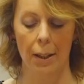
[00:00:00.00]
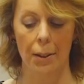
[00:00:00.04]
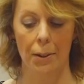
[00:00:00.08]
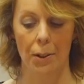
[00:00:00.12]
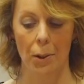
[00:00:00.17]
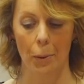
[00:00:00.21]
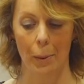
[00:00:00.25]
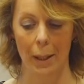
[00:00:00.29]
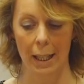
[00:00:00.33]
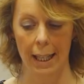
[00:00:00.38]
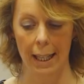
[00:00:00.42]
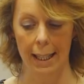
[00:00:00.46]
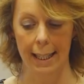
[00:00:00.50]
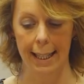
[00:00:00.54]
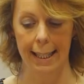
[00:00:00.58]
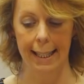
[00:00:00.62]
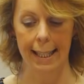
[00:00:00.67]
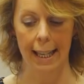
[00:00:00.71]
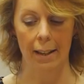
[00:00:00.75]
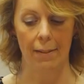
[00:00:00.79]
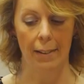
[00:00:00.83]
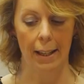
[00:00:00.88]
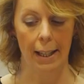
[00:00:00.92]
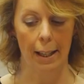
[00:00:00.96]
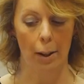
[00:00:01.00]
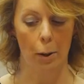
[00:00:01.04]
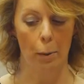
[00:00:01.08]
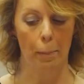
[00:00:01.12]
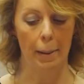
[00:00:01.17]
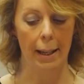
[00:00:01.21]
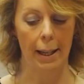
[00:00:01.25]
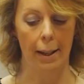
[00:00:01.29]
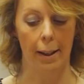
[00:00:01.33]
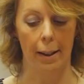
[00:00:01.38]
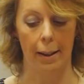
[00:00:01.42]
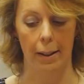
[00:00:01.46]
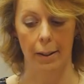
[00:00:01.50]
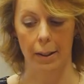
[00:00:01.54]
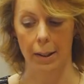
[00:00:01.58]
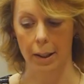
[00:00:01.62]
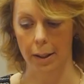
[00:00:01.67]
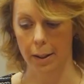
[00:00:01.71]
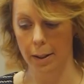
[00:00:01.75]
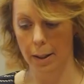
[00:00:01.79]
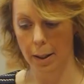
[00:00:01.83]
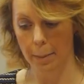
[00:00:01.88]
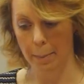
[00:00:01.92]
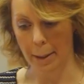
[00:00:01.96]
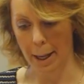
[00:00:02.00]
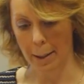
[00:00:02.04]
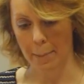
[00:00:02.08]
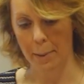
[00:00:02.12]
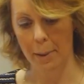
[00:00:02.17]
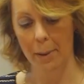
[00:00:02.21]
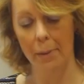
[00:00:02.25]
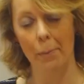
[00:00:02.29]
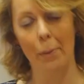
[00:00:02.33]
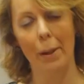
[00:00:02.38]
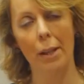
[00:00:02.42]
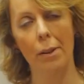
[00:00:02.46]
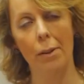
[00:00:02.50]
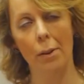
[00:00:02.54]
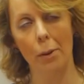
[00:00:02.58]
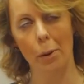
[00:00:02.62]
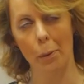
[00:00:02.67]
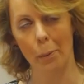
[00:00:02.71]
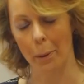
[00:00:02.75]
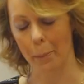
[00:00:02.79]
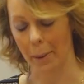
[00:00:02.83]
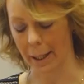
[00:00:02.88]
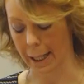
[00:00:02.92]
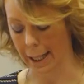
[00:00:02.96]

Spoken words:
So we need to save a little bit harder than maybe we thought we were